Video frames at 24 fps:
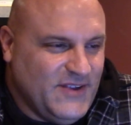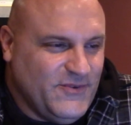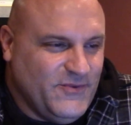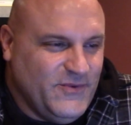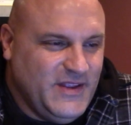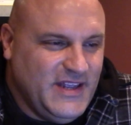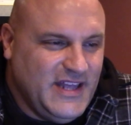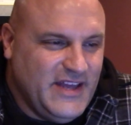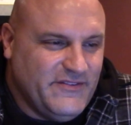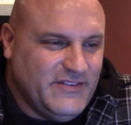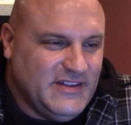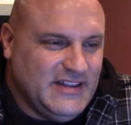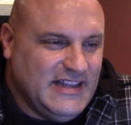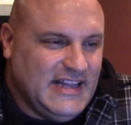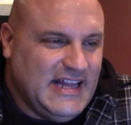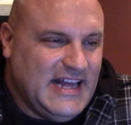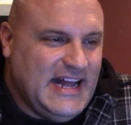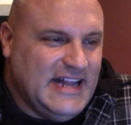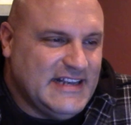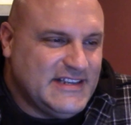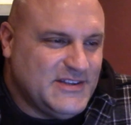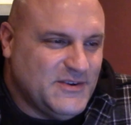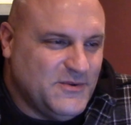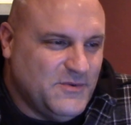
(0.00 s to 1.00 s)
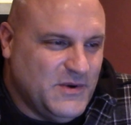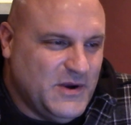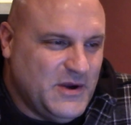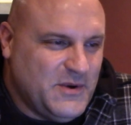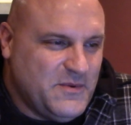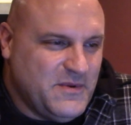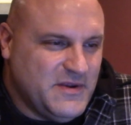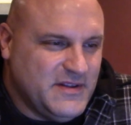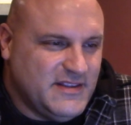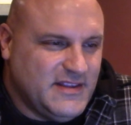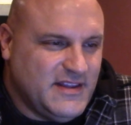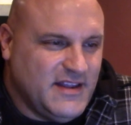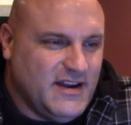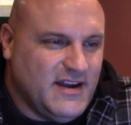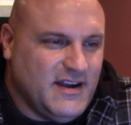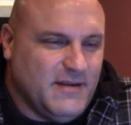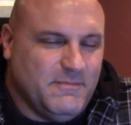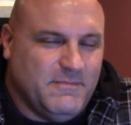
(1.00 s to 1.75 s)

We have a lot to work with there.